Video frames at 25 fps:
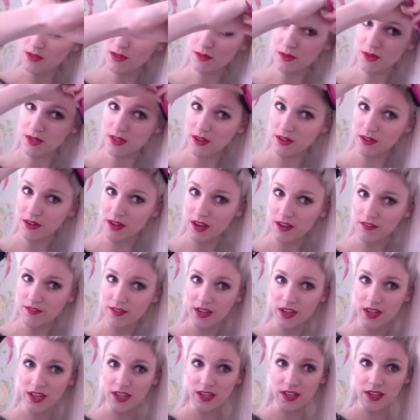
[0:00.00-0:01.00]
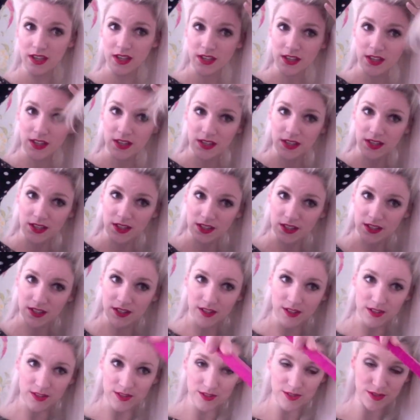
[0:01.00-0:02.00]
that we don't have any
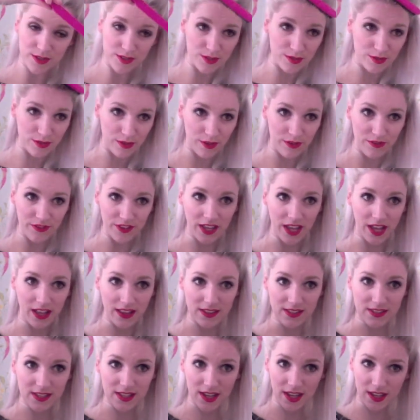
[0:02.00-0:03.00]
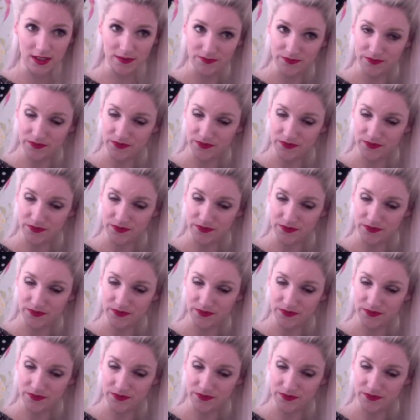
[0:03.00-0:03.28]
scruffy ends in it.